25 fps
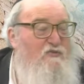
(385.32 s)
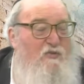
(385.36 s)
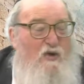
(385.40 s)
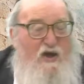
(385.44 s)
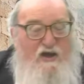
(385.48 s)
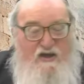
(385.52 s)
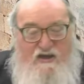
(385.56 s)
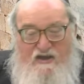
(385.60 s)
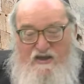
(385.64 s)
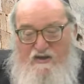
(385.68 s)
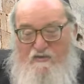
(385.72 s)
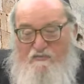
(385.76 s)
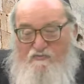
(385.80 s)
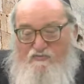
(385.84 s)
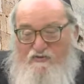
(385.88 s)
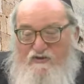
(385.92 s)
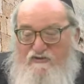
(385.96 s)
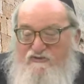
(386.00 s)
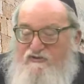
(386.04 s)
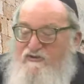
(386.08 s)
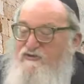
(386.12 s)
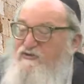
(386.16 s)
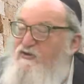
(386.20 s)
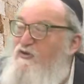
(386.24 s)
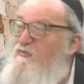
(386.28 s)
That's why he
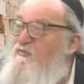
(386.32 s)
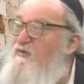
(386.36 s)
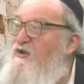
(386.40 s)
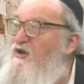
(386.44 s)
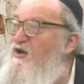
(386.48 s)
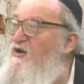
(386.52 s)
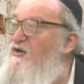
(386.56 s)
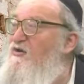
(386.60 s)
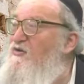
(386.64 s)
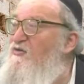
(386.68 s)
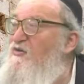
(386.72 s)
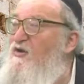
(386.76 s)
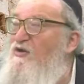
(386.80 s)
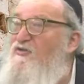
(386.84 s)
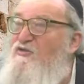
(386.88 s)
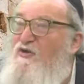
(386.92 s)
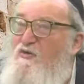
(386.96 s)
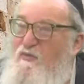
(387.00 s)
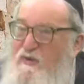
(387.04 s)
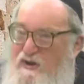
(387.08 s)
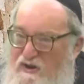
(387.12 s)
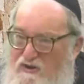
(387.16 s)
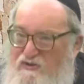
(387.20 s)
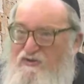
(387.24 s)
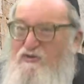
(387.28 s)
imprisoned Yirmiyahu,
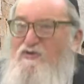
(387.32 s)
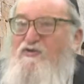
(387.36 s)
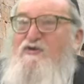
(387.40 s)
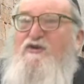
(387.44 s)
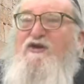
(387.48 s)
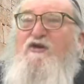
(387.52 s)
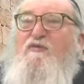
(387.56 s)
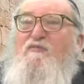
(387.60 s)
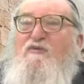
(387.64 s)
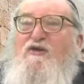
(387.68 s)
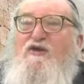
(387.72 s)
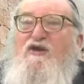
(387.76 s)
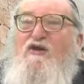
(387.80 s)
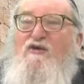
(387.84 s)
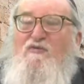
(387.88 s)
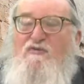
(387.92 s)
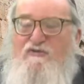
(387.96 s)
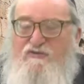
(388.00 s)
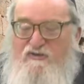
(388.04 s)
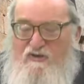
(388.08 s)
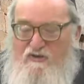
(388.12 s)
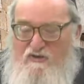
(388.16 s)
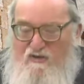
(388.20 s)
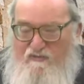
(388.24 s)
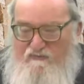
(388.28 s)
although he knew Yirmiyahu
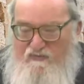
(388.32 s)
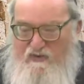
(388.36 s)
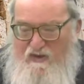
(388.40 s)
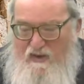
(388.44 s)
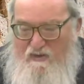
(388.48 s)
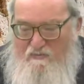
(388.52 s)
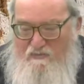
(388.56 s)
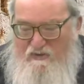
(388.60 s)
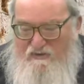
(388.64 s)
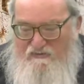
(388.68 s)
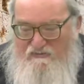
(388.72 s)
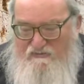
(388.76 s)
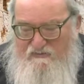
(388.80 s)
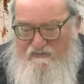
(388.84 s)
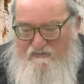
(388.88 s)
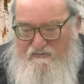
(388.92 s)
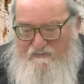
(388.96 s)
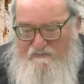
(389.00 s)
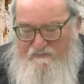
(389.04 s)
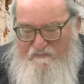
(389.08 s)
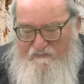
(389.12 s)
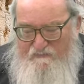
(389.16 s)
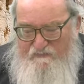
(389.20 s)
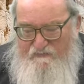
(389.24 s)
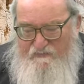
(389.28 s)
was a Navi emes.
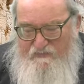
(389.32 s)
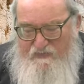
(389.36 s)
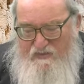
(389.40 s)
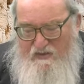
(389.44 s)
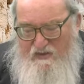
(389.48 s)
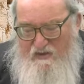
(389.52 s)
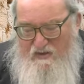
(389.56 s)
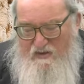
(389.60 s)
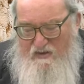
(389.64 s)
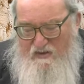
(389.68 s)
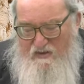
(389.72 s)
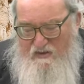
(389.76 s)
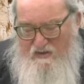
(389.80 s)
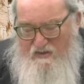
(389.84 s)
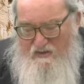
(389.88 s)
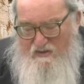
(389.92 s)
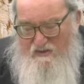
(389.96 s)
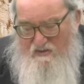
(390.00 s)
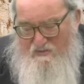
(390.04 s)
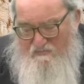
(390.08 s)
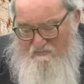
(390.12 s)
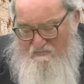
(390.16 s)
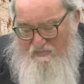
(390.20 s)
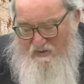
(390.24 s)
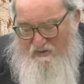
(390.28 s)

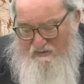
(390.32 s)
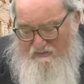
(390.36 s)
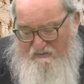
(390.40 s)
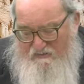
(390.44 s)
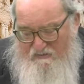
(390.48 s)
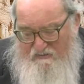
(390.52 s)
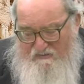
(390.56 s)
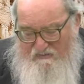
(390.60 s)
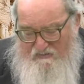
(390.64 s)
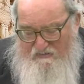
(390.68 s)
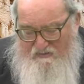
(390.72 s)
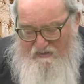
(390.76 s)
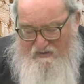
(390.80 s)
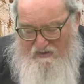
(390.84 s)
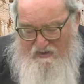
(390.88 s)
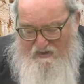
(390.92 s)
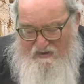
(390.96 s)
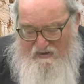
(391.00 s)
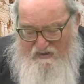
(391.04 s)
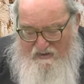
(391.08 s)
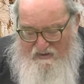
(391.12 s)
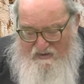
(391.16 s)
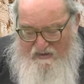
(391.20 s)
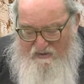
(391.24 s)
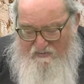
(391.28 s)
But
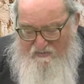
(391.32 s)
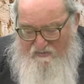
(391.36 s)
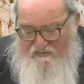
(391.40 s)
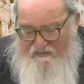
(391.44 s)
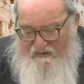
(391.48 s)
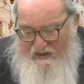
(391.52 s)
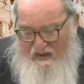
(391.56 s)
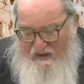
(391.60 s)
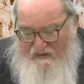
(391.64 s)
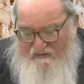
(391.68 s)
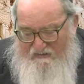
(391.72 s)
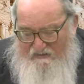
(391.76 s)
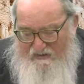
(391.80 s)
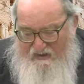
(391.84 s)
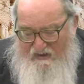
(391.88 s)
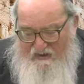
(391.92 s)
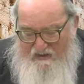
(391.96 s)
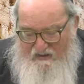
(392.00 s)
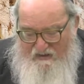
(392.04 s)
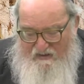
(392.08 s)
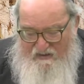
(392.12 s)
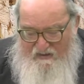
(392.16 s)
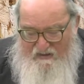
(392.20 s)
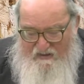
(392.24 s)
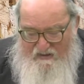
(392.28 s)
he was
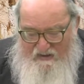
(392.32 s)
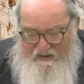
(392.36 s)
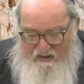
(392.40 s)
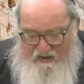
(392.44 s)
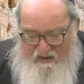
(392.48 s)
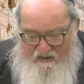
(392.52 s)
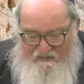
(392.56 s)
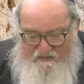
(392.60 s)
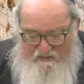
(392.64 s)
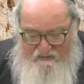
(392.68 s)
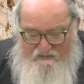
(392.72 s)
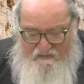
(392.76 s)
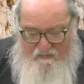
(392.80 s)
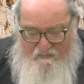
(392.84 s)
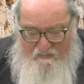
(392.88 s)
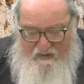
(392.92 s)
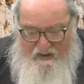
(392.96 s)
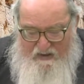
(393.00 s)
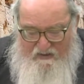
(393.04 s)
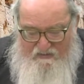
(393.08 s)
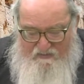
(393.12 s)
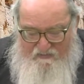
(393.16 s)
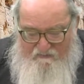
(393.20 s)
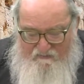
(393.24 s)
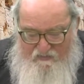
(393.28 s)
acting at the
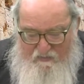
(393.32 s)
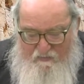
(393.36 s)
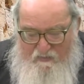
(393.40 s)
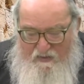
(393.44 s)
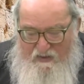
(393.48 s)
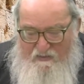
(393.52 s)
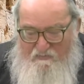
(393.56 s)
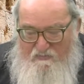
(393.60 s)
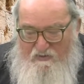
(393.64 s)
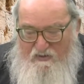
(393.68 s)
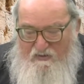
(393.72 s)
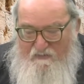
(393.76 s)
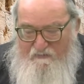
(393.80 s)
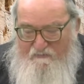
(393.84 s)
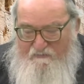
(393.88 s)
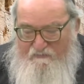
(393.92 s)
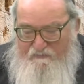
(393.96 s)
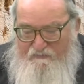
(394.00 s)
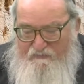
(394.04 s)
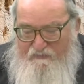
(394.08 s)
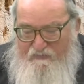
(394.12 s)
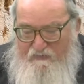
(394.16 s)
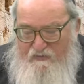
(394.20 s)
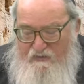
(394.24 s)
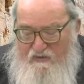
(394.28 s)
demand of the people.
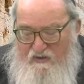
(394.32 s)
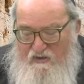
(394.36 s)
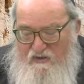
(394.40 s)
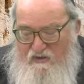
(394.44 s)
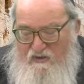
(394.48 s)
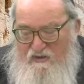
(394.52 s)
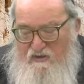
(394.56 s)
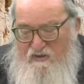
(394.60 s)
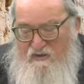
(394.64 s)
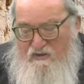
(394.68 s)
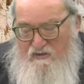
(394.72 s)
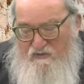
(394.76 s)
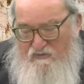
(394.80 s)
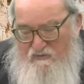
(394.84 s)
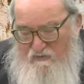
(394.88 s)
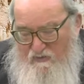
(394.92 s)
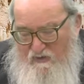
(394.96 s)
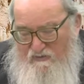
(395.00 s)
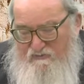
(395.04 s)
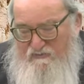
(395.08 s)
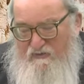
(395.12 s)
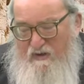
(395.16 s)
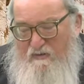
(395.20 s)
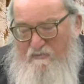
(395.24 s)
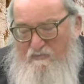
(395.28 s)

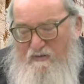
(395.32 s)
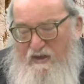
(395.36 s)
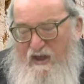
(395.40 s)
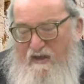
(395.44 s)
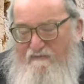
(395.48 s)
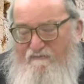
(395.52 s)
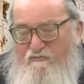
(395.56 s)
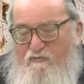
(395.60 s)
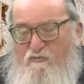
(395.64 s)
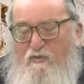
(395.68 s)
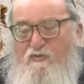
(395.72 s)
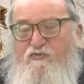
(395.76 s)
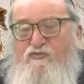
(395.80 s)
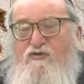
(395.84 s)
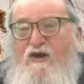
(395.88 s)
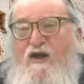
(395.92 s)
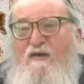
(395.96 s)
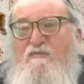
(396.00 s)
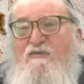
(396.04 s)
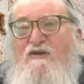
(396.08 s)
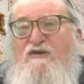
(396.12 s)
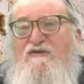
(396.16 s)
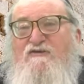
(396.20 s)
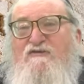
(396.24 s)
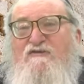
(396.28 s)
So Hashem gave him a
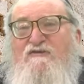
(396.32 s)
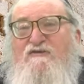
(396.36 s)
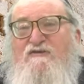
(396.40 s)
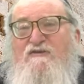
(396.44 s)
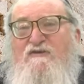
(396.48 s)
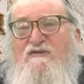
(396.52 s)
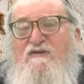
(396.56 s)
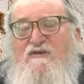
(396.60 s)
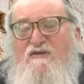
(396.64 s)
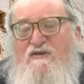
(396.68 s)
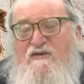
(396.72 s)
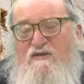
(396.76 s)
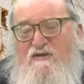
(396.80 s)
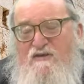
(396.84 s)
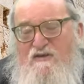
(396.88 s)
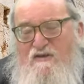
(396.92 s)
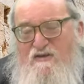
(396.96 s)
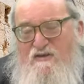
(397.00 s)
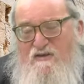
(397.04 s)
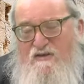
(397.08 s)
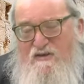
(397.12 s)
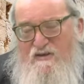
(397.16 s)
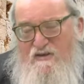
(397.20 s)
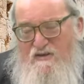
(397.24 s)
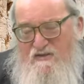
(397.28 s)
promise
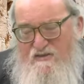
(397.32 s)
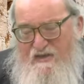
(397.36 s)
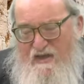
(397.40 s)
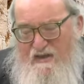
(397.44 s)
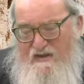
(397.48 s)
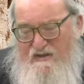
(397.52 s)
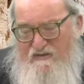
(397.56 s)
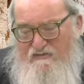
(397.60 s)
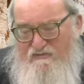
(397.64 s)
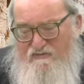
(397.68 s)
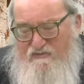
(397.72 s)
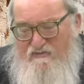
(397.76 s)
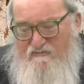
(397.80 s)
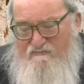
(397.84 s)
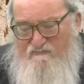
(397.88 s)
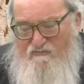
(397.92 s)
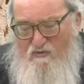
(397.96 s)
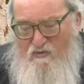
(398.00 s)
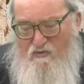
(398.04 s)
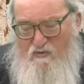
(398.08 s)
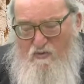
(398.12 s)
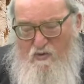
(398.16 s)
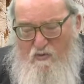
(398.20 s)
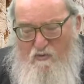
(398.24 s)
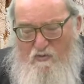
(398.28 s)
that his
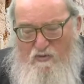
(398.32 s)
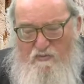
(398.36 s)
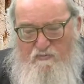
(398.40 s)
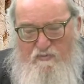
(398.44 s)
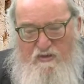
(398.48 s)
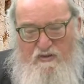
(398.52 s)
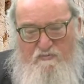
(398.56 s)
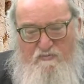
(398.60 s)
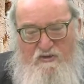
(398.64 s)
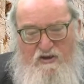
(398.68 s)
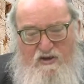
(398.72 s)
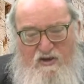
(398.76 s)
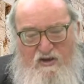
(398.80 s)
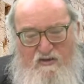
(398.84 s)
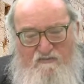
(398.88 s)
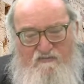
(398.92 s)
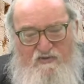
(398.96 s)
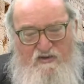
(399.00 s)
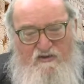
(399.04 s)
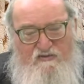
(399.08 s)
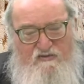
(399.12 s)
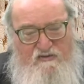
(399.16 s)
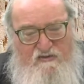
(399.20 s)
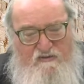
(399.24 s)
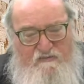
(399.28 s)
kavura would be
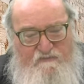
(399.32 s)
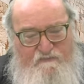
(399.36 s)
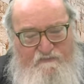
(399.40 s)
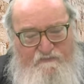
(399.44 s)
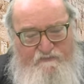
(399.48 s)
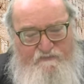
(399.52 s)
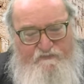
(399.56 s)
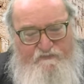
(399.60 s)
bekaved.